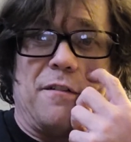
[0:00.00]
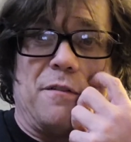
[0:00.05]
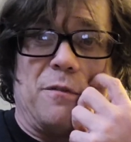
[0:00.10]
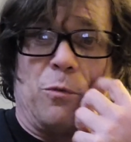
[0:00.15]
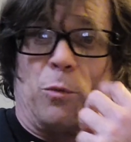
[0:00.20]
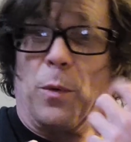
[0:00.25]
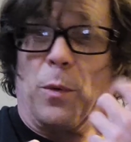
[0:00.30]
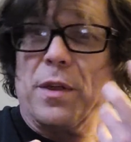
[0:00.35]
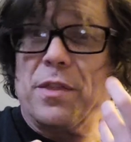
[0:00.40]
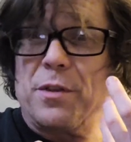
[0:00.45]

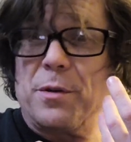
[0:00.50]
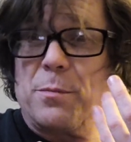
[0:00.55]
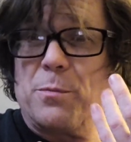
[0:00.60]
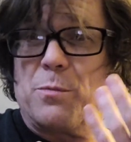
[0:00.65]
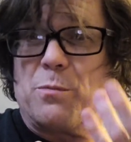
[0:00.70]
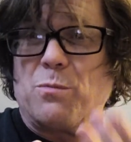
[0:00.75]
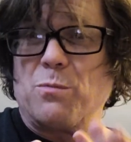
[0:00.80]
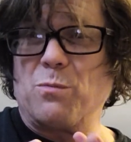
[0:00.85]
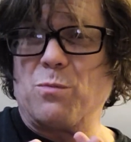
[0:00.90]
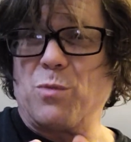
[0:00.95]

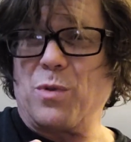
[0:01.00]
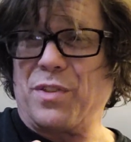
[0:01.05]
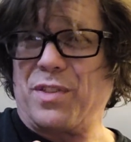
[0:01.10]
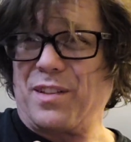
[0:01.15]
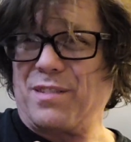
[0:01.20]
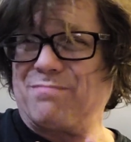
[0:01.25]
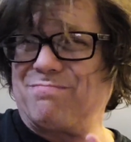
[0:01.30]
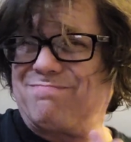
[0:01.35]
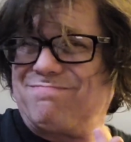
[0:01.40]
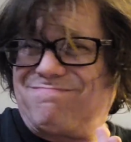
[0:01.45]
rhythm with
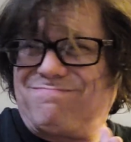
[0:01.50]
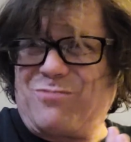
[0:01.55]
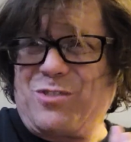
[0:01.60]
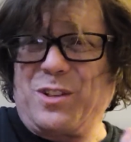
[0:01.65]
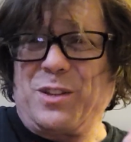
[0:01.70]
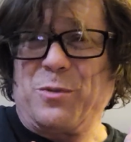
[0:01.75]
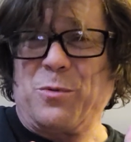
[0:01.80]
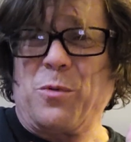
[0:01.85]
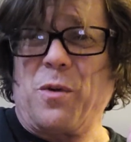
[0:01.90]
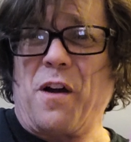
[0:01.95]
a
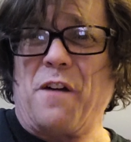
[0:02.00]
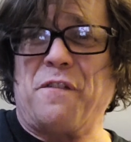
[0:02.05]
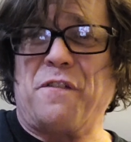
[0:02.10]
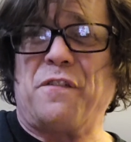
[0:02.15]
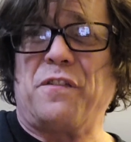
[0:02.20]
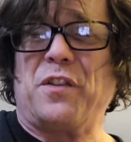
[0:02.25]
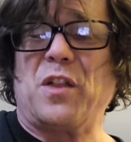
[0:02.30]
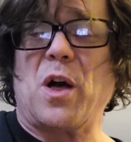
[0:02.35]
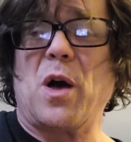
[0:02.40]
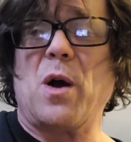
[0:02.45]
really rough
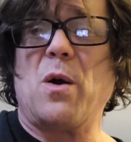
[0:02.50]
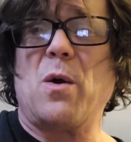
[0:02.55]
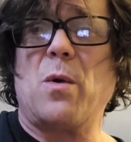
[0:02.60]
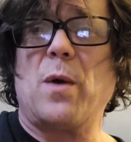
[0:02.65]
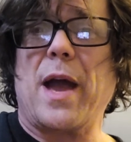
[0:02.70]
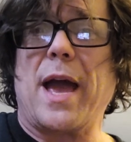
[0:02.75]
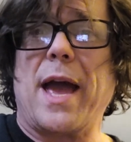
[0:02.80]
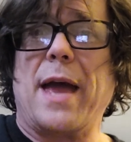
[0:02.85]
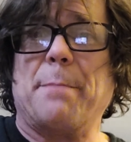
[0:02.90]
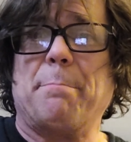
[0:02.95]
flow,
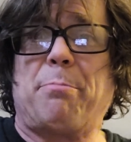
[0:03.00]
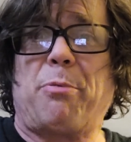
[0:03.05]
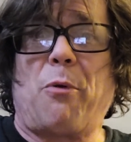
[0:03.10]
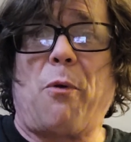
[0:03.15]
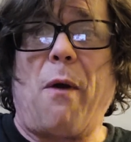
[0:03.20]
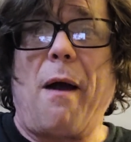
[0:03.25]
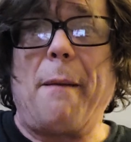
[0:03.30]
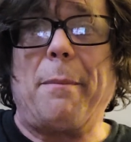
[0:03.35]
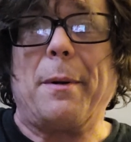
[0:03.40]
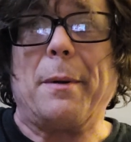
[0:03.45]
and
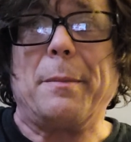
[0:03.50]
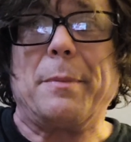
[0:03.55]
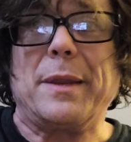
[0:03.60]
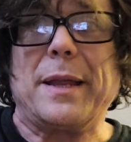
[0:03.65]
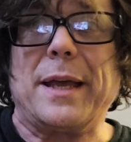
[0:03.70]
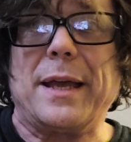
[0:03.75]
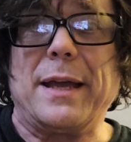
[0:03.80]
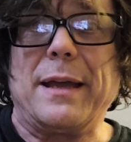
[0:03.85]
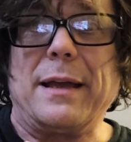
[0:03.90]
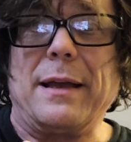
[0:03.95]

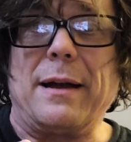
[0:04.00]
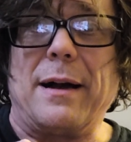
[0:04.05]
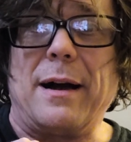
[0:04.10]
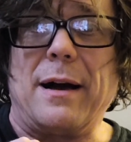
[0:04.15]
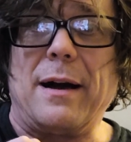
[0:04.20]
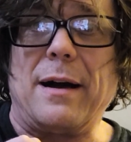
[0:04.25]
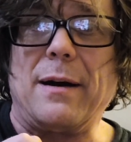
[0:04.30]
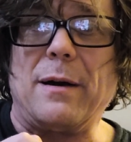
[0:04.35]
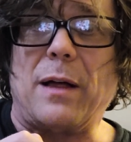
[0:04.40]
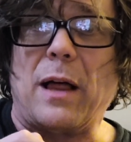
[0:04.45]
probably
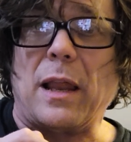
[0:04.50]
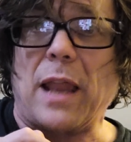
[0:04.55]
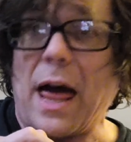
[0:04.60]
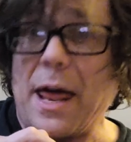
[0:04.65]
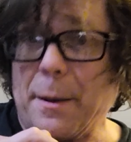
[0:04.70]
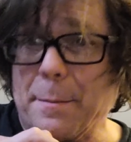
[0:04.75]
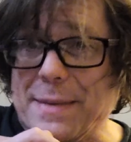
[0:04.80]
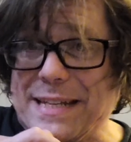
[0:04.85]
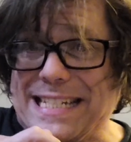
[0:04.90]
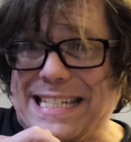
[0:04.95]
a
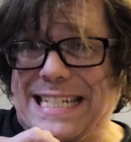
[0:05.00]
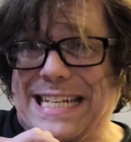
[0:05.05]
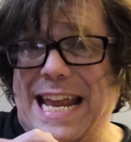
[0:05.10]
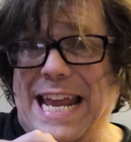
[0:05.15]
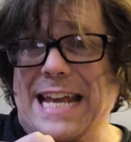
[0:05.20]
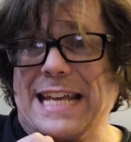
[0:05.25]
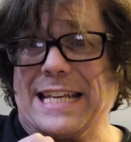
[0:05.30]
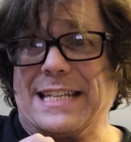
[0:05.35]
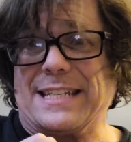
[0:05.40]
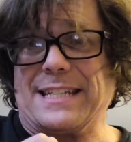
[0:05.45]
lot of
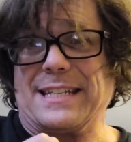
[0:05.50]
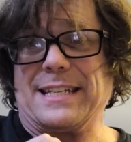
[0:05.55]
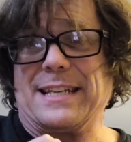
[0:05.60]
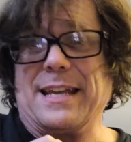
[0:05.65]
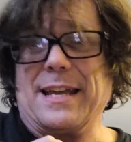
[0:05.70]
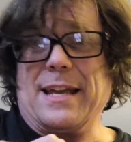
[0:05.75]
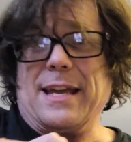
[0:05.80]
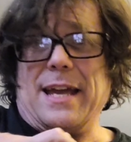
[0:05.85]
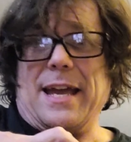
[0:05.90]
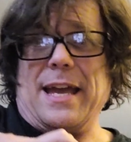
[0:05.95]
mistakes
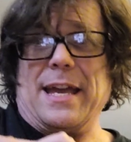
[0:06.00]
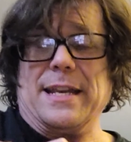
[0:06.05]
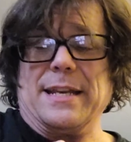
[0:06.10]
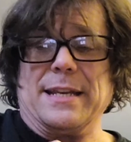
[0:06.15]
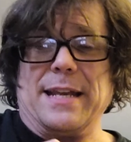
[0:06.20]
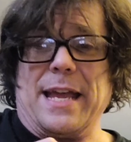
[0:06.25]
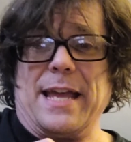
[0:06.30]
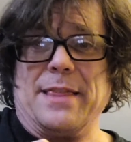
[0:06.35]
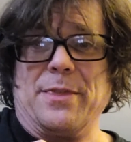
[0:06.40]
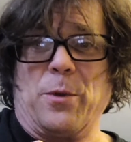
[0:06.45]

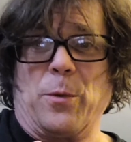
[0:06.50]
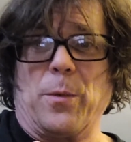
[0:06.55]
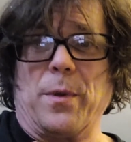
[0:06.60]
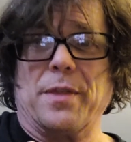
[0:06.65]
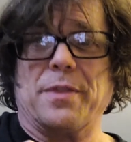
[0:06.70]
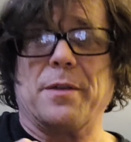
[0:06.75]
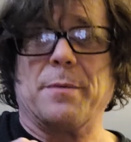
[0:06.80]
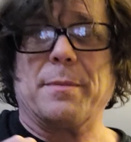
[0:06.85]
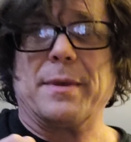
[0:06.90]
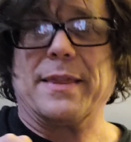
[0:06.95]
in the
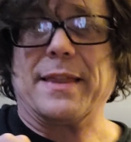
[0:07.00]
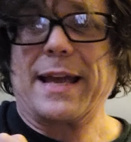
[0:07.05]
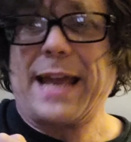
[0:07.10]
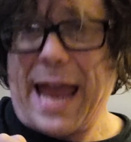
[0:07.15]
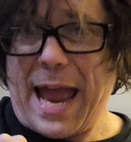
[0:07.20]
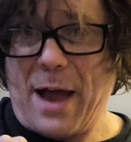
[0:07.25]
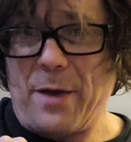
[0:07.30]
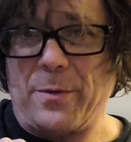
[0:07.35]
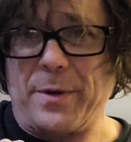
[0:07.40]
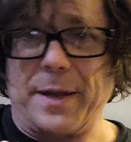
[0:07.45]
rhythm and the
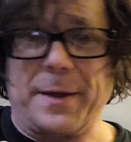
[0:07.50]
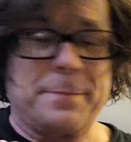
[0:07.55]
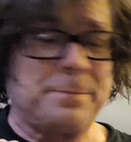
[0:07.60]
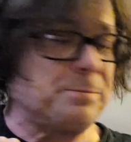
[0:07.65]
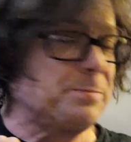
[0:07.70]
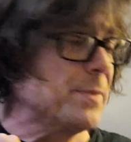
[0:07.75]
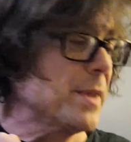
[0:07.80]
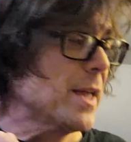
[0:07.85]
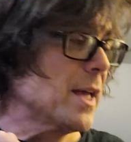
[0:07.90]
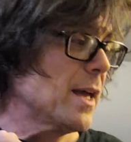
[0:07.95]
counting.
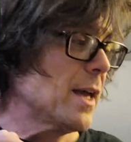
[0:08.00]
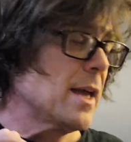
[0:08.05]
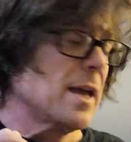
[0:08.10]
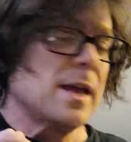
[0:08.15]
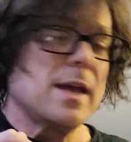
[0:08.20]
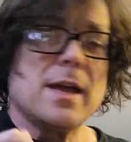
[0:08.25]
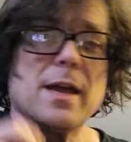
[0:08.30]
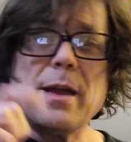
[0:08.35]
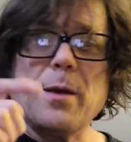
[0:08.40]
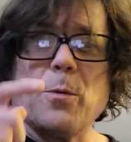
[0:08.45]

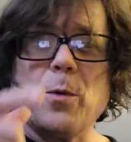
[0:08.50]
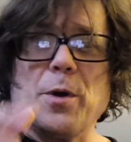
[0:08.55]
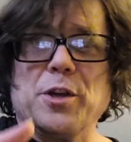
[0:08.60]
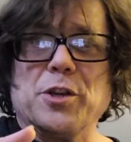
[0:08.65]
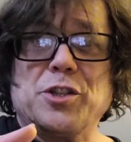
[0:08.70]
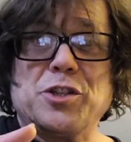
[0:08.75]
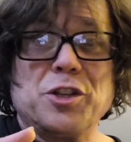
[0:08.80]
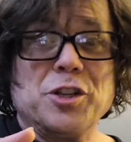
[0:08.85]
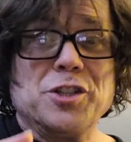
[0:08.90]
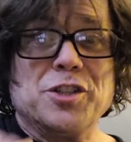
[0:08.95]
What
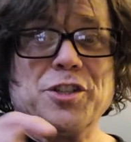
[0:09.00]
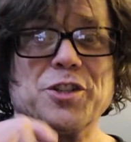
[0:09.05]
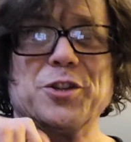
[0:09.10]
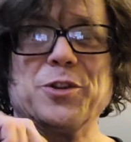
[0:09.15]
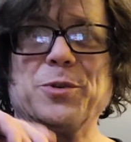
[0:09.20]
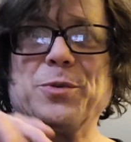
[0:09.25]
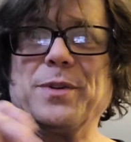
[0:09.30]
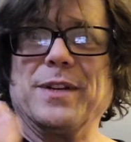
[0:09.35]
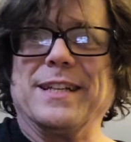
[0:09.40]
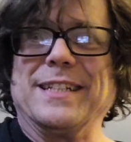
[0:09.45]
you should
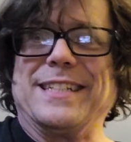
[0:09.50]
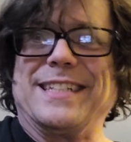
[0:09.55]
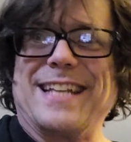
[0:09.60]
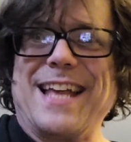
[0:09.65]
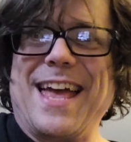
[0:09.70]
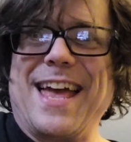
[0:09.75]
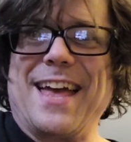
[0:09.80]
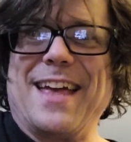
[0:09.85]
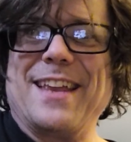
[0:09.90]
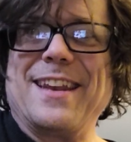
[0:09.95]
do
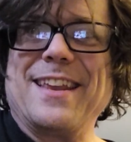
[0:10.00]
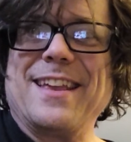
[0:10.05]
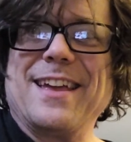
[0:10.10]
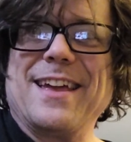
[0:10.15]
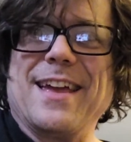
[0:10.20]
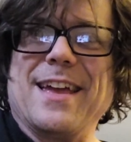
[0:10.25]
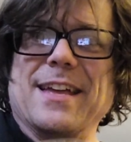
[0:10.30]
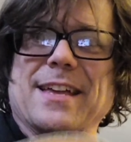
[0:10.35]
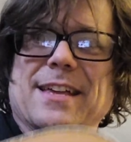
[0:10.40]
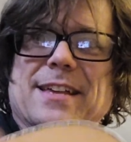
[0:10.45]
instead
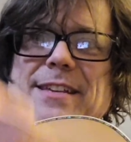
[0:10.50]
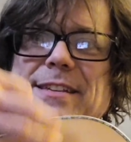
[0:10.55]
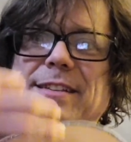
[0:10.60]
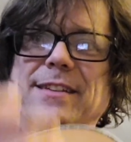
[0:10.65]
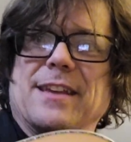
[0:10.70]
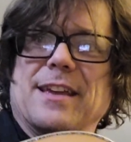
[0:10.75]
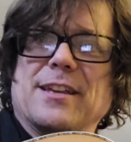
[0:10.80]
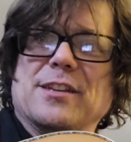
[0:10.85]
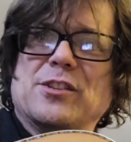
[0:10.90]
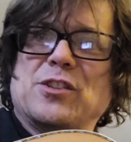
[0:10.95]

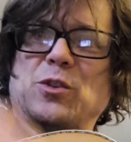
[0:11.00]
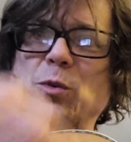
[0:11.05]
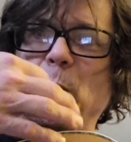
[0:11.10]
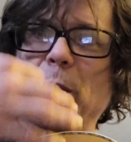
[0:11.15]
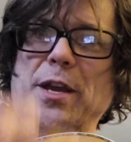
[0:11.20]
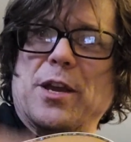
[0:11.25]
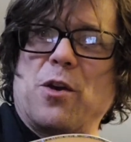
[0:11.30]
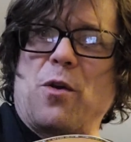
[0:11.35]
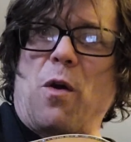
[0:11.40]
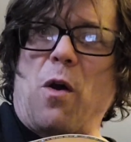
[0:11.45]
is
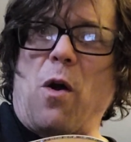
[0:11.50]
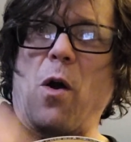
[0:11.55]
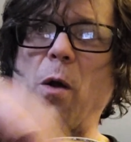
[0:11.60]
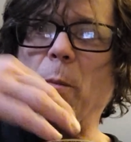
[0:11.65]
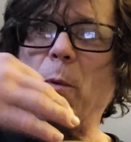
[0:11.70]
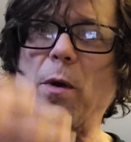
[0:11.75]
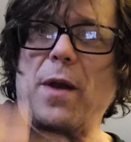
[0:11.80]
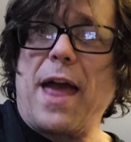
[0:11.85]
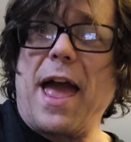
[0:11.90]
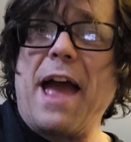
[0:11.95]
swing your
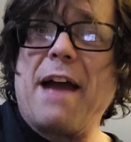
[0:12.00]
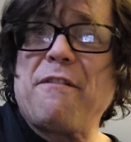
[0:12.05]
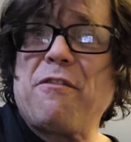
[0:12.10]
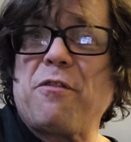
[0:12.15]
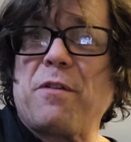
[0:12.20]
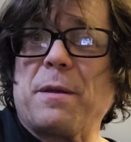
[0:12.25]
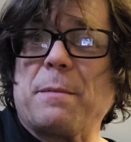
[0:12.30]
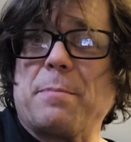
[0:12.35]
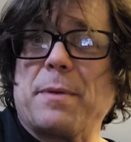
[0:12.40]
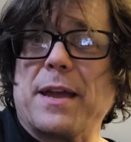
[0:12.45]
arm on
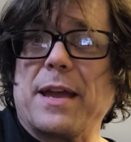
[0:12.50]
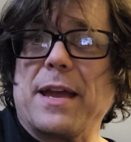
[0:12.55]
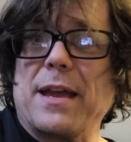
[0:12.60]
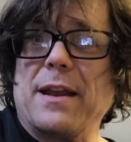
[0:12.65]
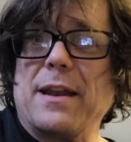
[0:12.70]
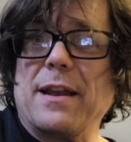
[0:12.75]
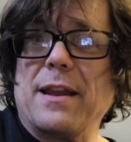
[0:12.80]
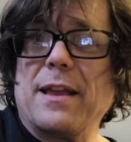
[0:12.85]
every beat,